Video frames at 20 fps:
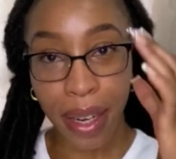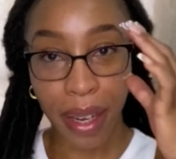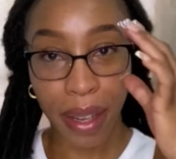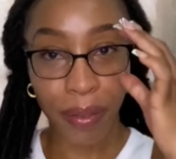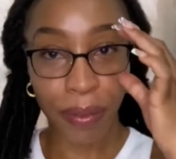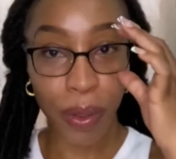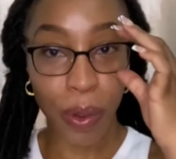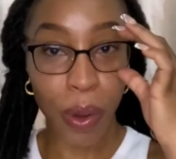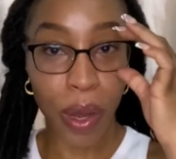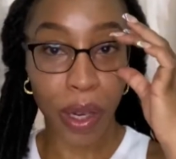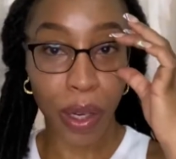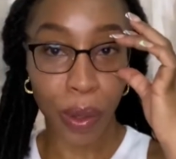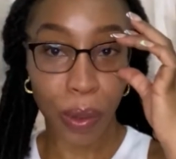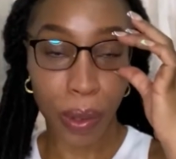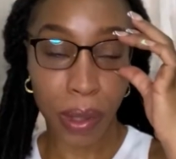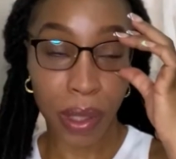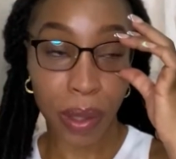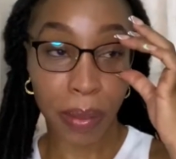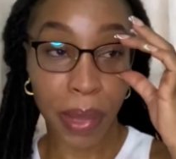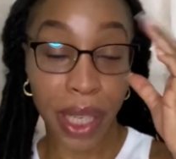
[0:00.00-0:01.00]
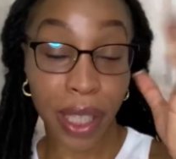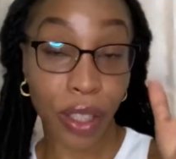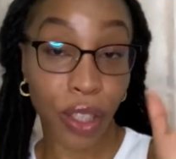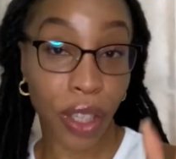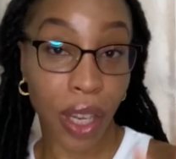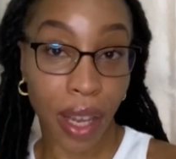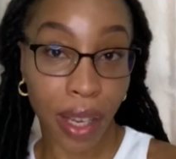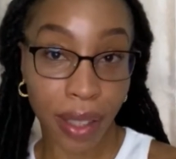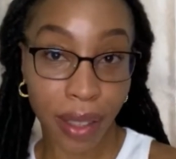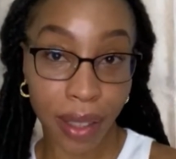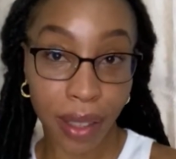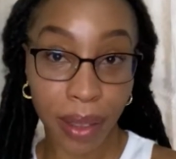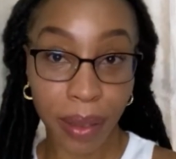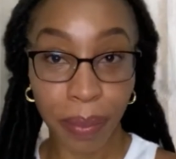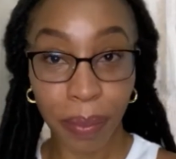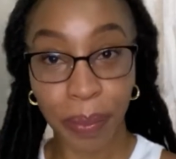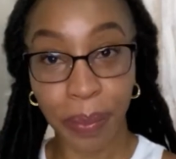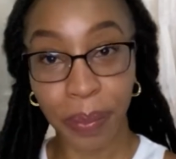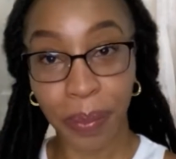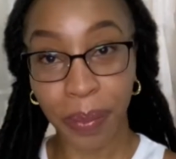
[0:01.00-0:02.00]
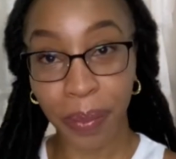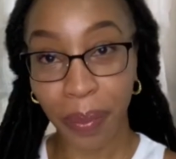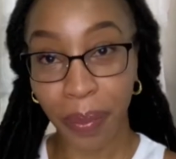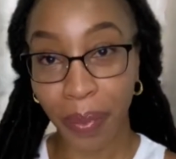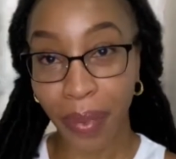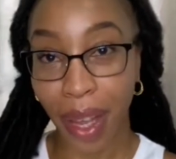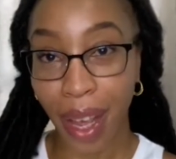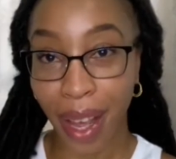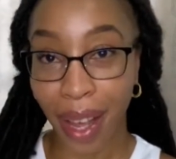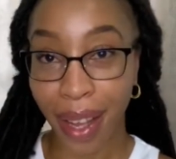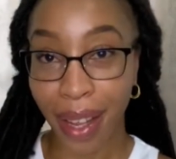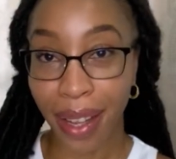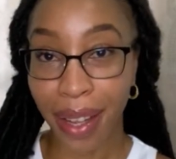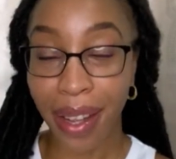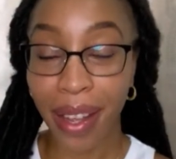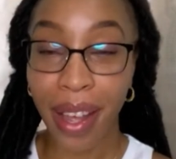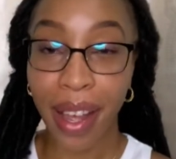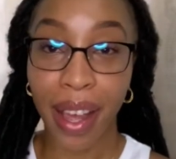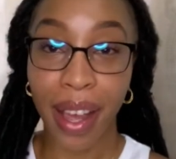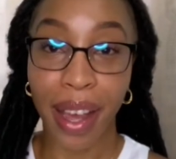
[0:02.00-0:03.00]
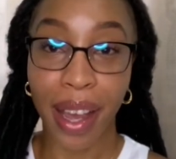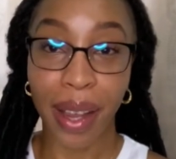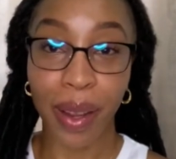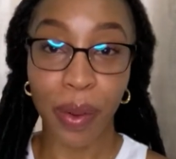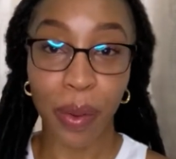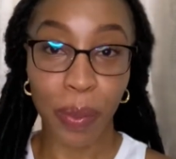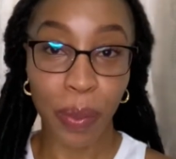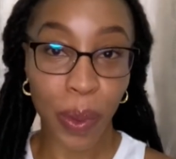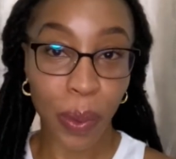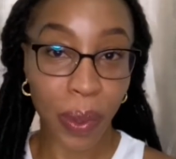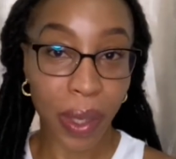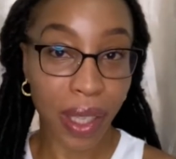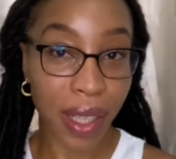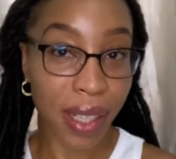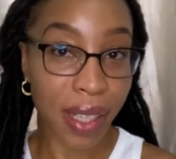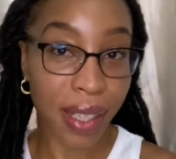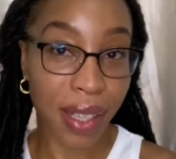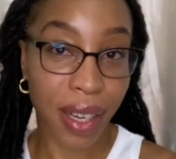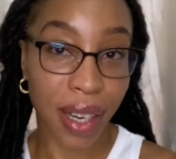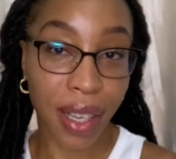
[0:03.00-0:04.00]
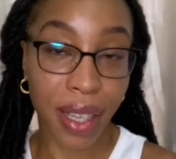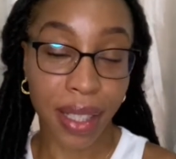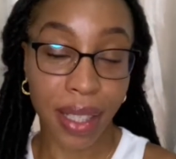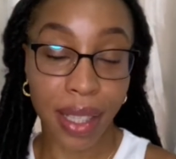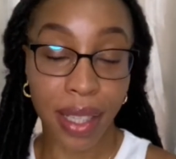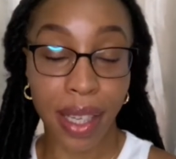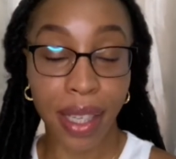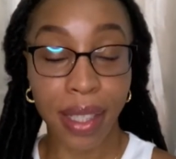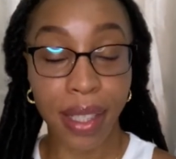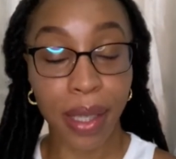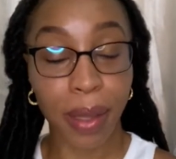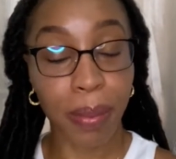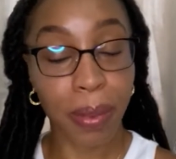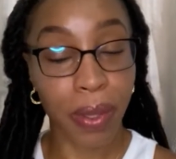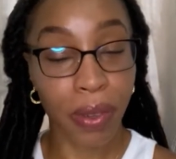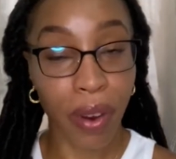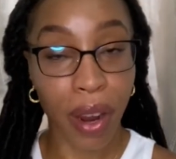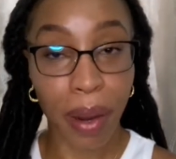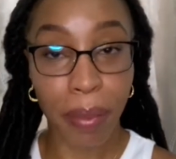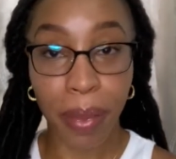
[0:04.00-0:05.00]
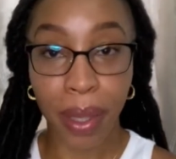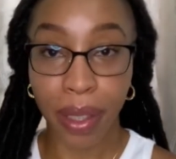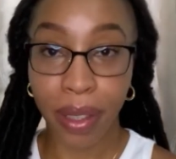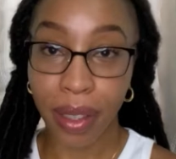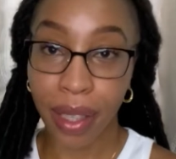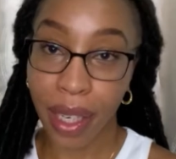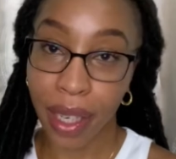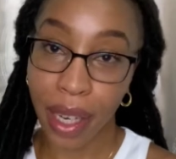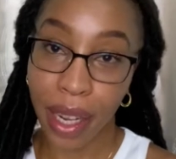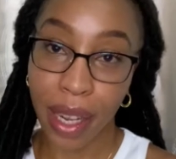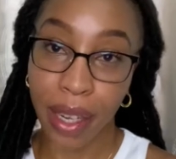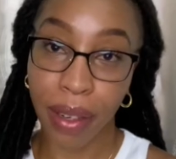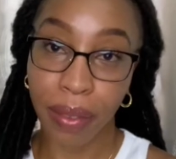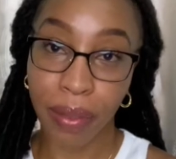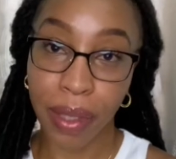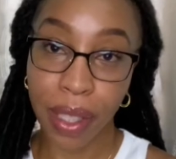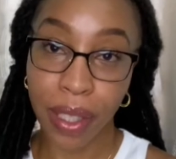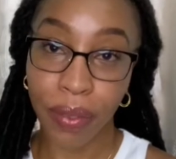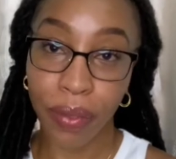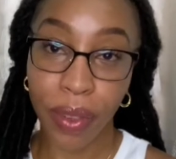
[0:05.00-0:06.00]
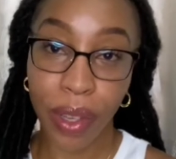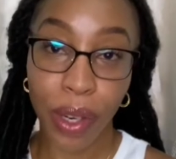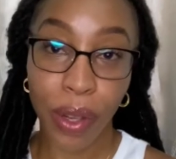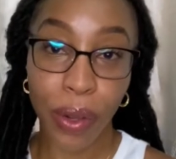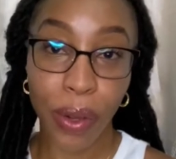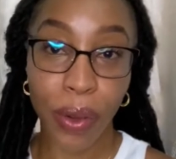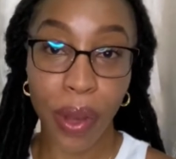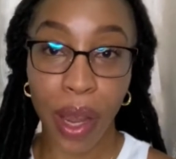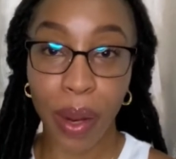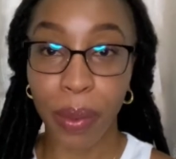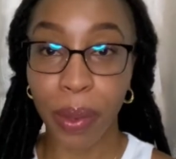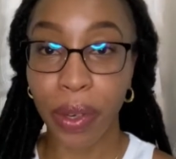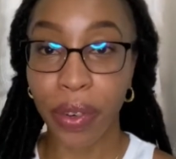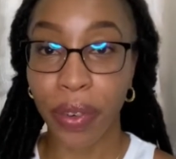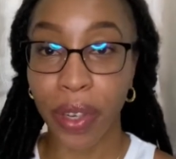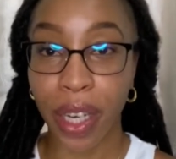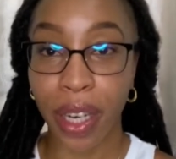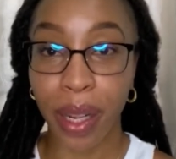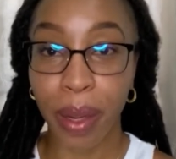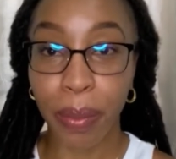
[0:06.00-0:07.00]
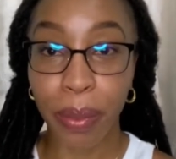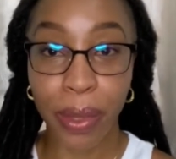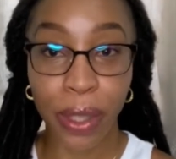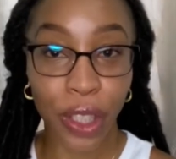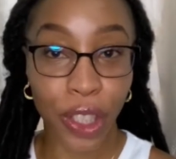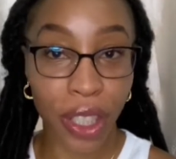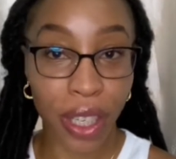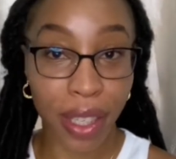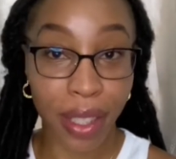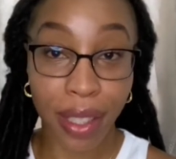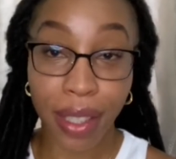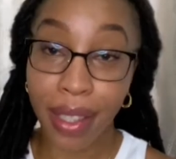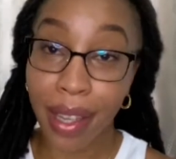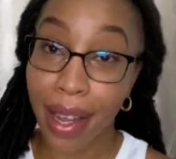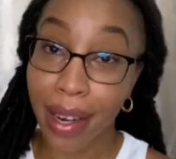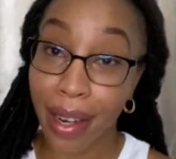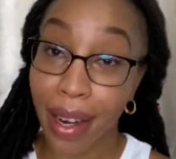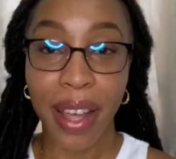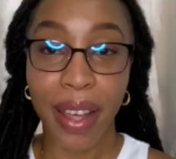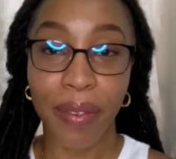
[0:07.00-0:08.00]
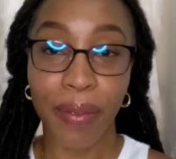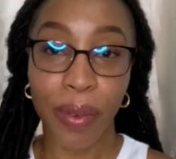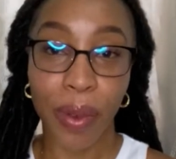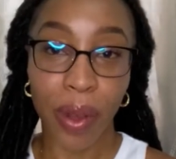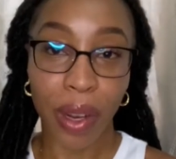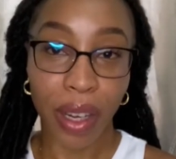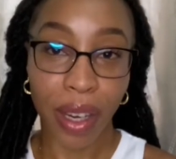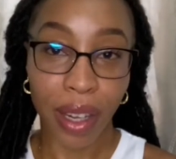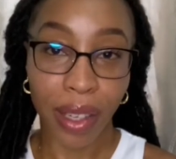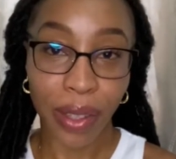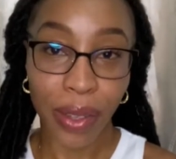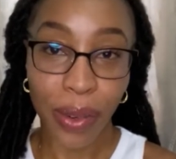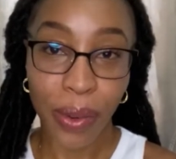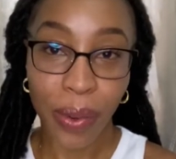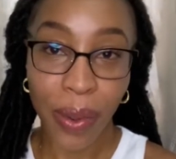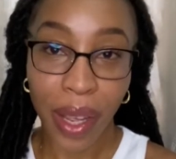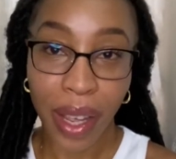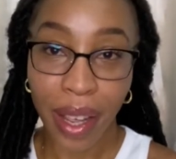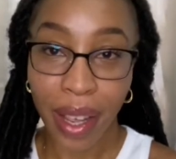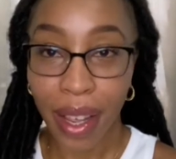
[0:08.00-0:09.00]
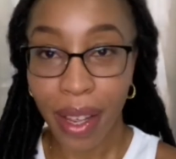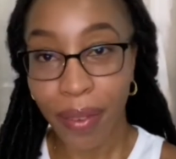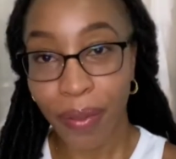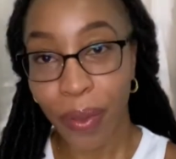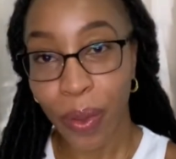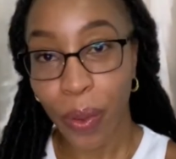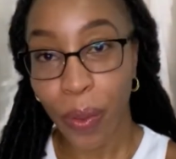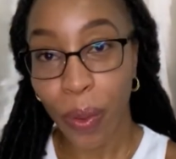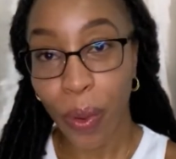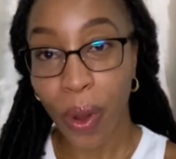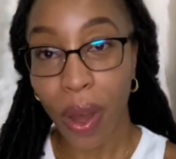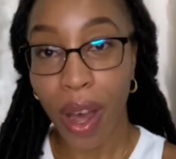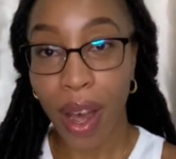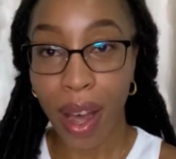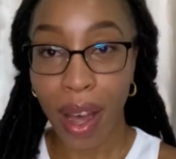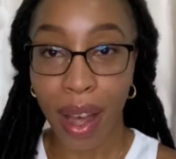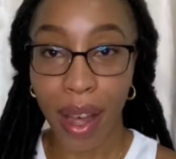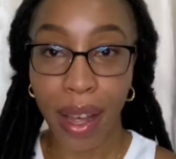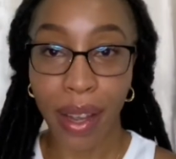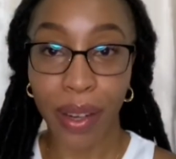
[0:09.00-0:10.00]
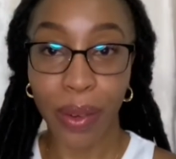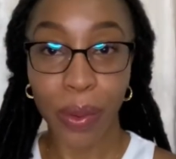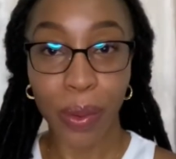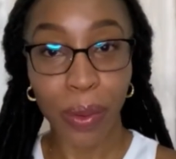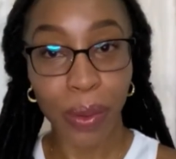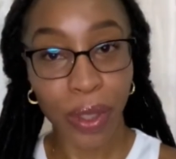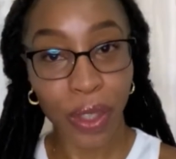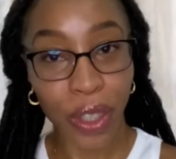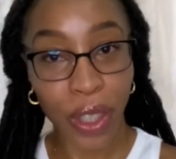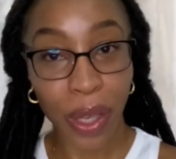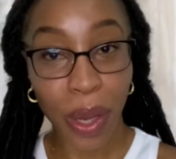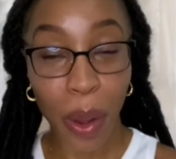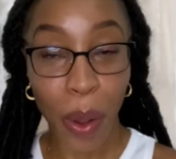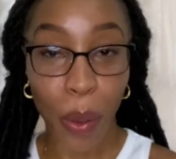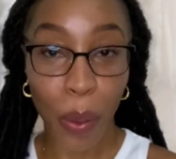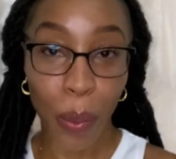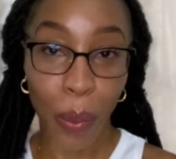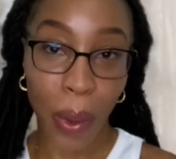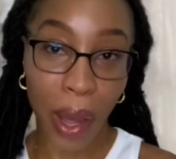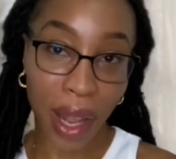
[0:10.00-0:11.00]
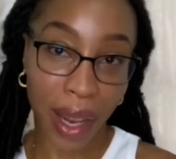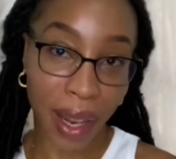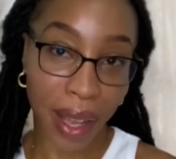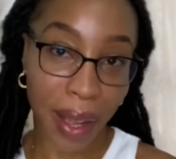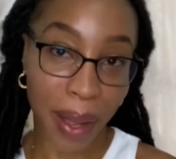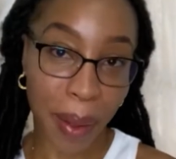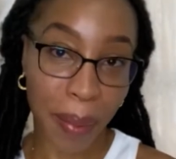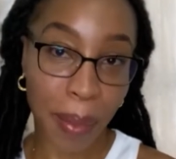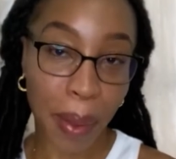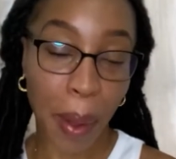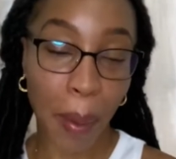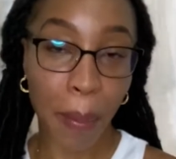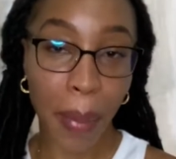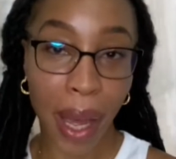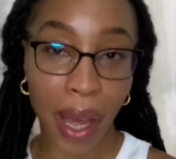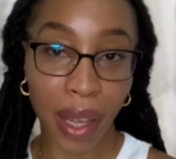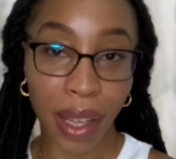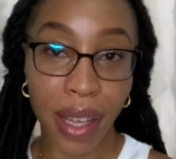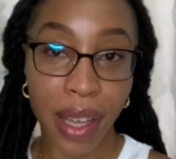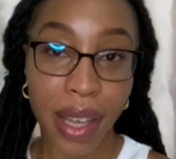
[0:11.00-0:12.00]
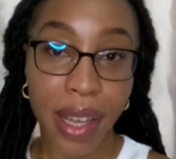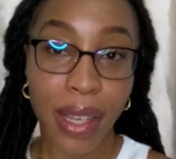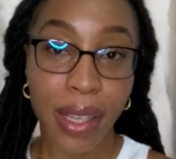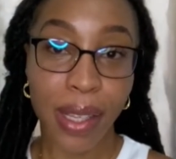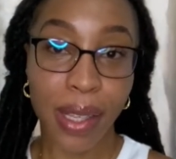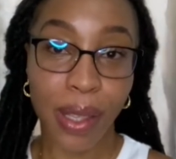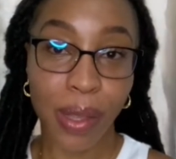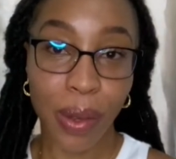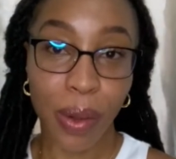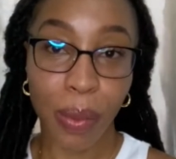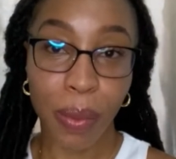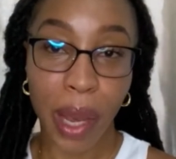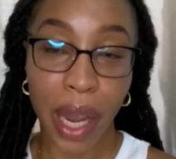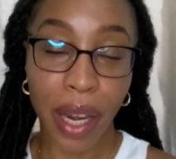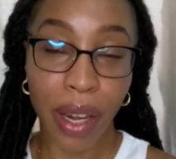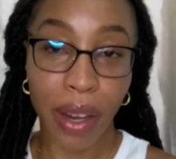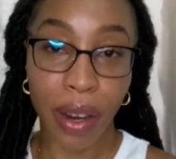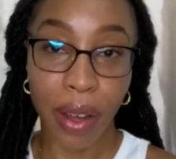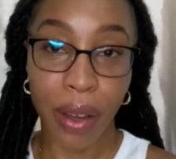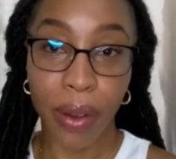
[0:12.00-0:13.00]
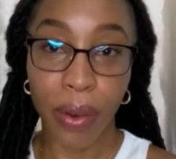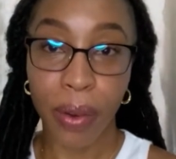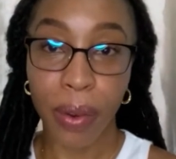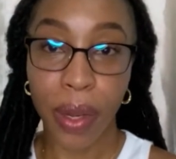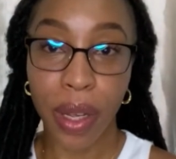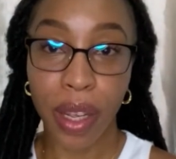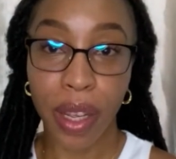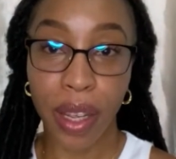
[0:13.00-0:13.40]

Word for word: if you are new to my channel hi i hope you will consider hitting that subscribe button at the end of this video i would greatly appreciate it and if you are not new here if you are an og welcome back so by now